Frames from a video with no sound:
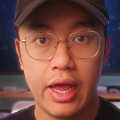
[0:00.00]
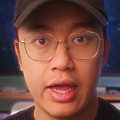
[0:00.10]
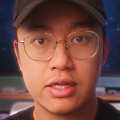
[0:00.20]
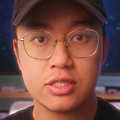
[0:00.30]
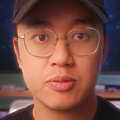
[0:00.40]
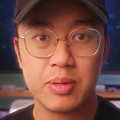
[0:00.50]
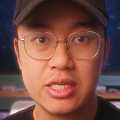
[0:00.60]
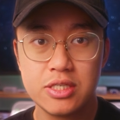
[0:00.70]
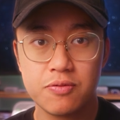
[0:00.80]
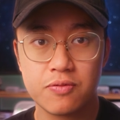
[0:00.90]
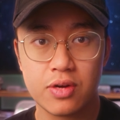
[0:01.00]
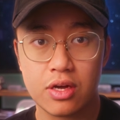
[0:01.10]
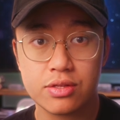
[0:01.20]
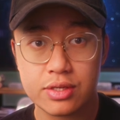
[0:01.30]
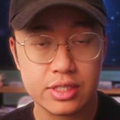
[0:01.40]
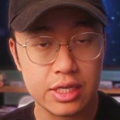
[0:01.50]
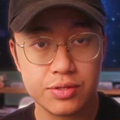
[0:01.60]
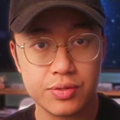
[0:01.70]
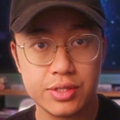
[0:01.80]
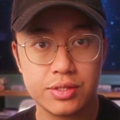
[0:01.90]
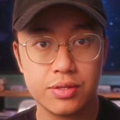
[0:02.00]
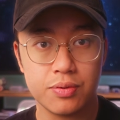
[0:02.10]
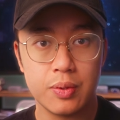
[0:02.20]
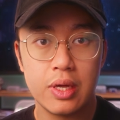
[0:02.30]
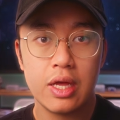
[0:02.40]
and space for other accessories too.